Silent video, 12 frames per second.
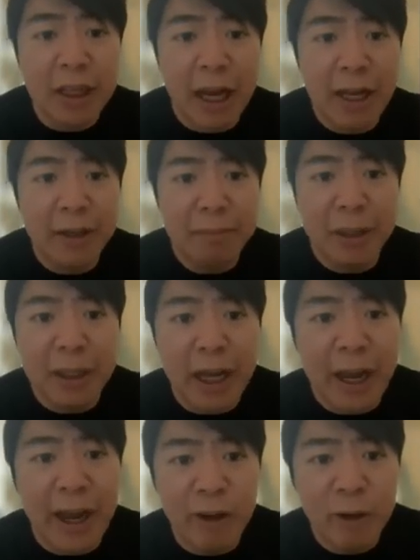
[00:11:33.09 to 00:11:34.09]
but
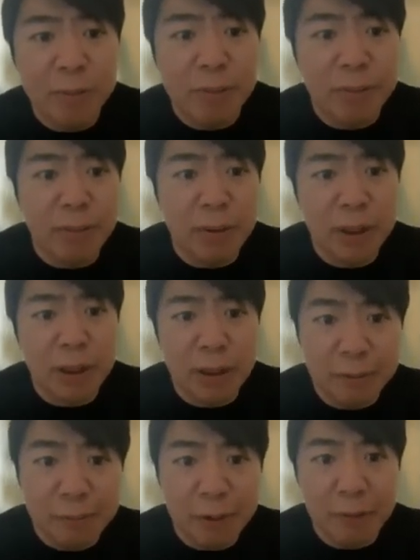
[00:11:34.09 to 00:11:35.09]
I hope
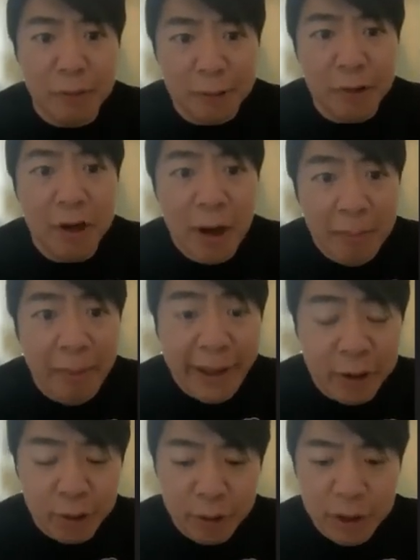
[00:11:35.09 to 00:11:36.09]
people will come
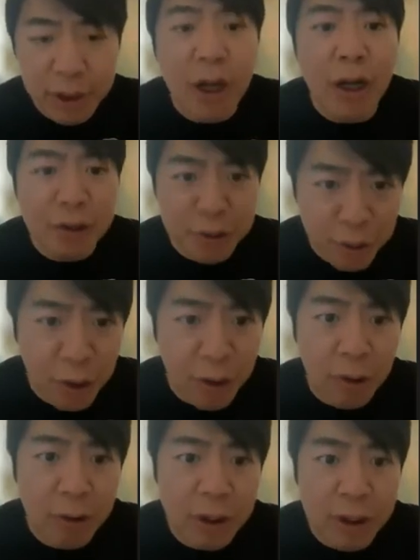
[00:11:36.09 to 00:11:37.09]
back to the concert
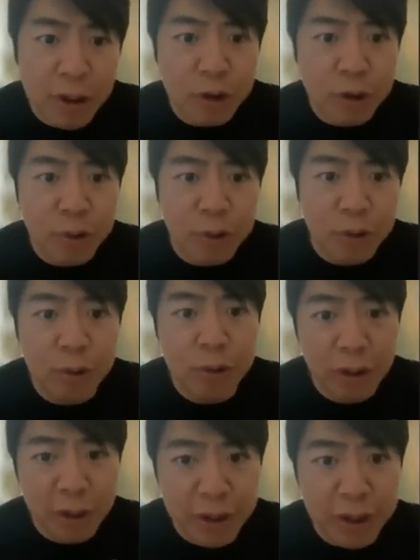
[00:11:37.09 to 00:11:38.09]
hall to
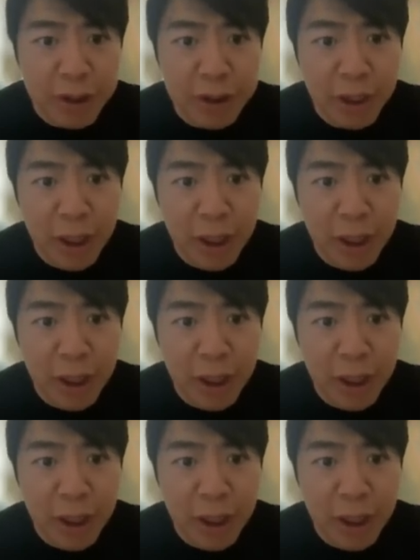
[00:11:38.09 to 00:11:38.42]
listen.